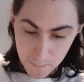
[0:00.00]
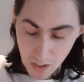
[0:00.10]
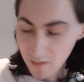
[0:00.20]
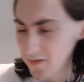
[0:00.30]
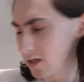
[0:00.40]

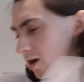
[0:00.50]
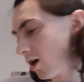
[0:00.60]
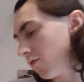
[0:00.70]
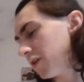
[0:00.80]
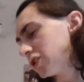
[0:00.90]
I think
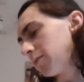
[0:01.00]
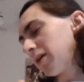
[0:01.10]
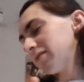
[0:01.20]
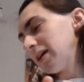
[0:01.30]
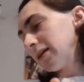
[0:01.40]
I'll finish it
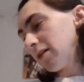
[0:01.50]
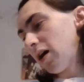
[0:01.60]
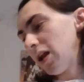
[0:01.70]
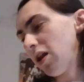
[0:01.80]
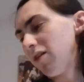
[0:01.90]
by saying
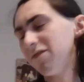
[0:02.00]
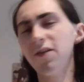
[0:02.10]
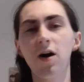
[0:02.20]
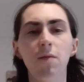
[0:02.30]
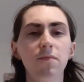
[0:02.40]
I love
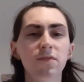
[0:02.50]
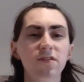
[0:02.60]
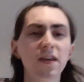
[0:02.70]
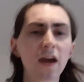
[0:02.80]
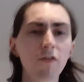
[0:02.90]

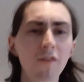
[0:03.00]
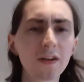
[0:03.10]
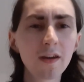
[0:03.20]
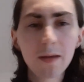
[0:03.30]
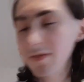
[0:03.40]
Sarah. I
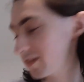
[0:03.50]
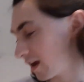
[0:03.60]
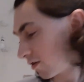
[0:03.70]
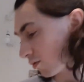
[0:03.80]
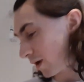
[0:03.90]
think her name's
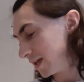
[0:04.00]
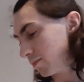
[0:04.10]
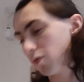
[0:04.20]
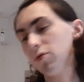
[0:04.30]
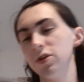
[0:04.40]
Sarah
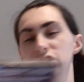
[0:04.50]
Wayborn.